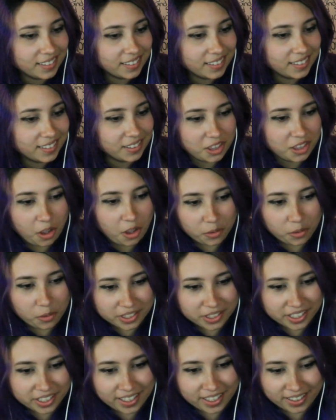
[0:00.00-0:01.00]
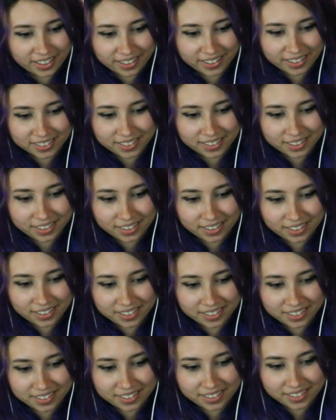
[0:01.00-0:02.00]
No, you're kidding. Perhaps you'd like to
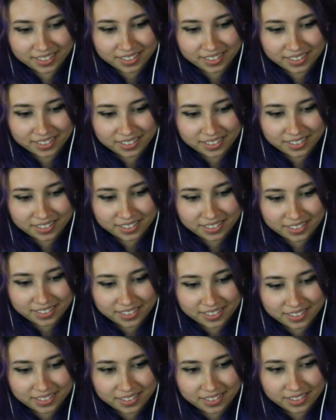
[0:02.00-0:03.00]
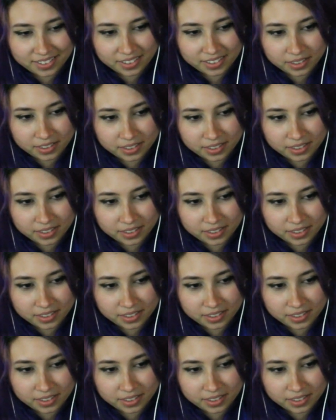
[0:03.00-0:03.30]
explain what the hell happened out there.